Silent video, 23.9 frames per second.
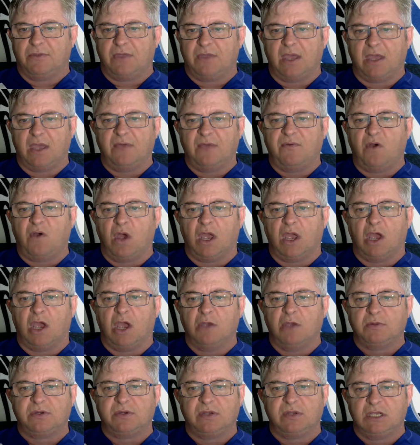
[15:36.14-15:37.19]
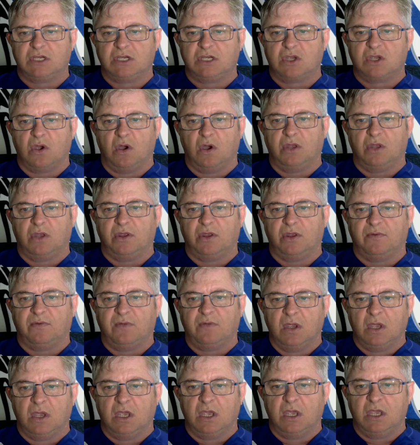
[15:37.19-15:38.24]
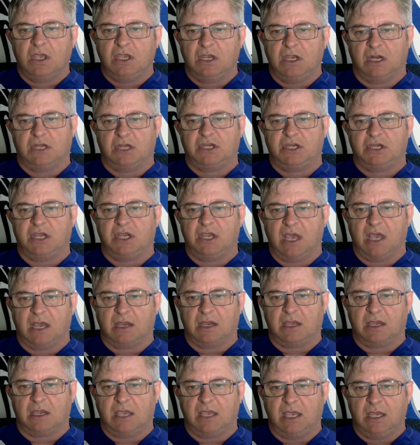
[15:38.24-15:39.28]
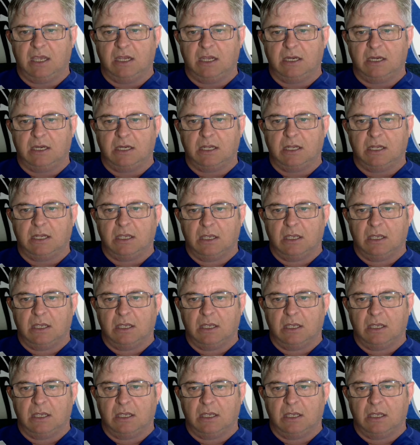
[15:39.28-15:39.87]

they have high hopes for this guy. He's a young kid,